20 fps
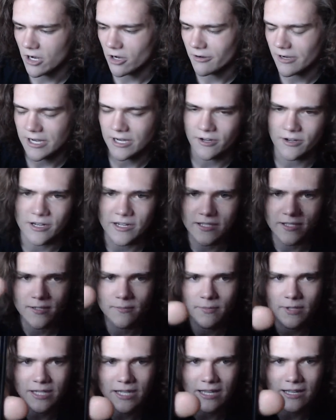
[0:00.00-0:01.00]
rate increased,
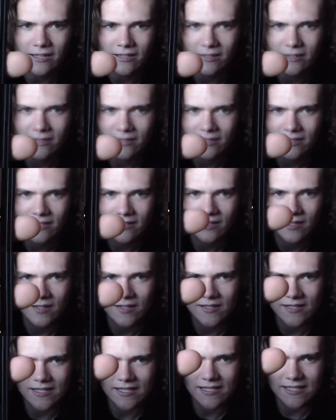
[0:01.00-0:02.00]
but yeah,
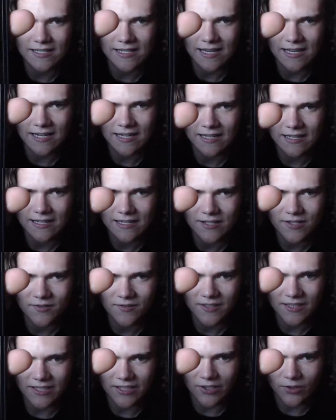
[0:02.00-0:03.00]
here's the data. It's
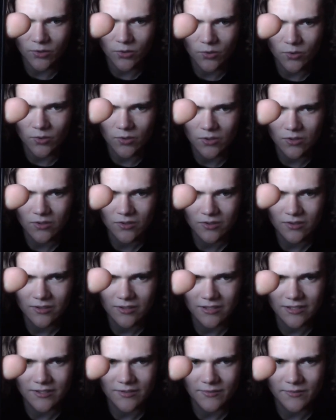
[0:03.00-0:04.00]
really cool.
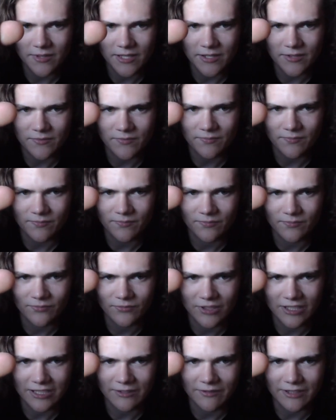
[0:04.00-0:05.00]
It's
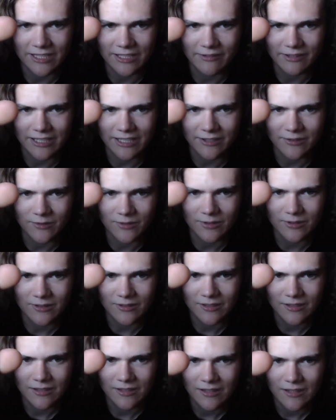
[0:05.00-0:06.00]
really, really, really cool.
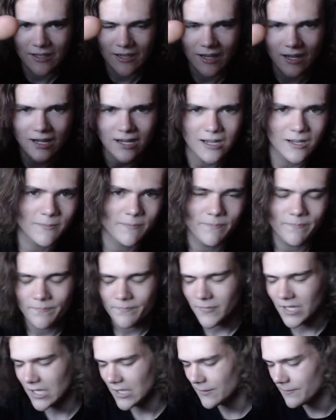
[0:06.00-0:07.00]

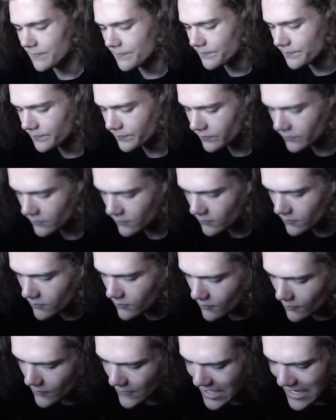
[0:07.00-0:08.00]
But
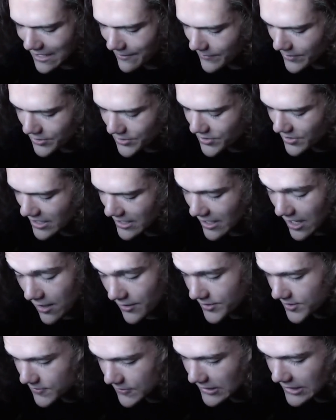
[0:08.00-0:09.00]
yeah, it was great. I
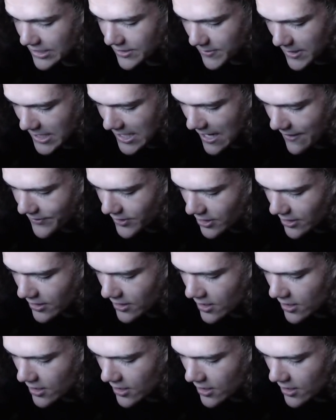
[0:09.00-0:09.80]
was really sweaty after it.